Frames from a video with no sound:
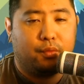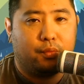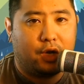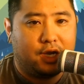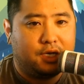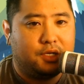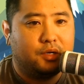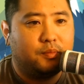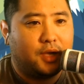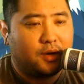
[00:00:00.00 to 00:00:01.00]
Ryan
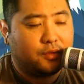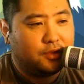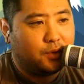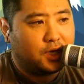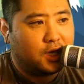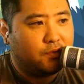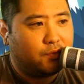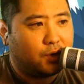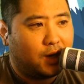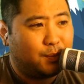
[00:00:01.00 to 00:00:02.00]
here, back with you again
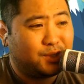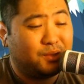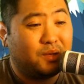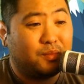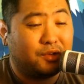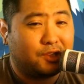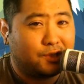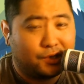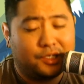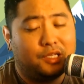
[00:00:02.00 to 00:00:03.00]
for episode number
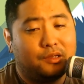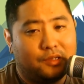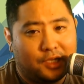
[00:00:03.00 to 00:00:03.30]
30.